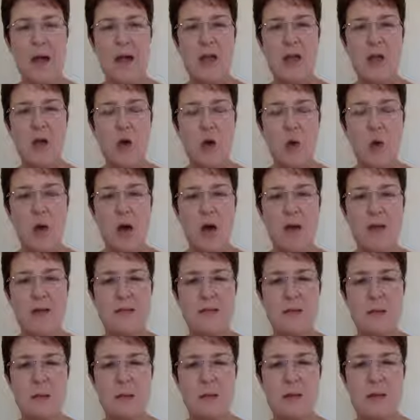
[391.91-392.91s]
You are
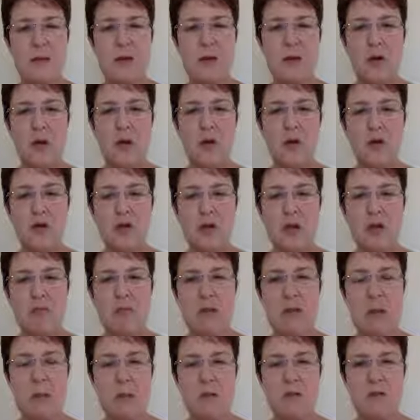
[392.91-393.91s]
somebody who
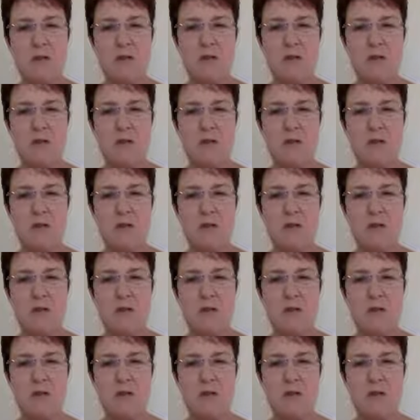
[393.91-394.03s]
generally wants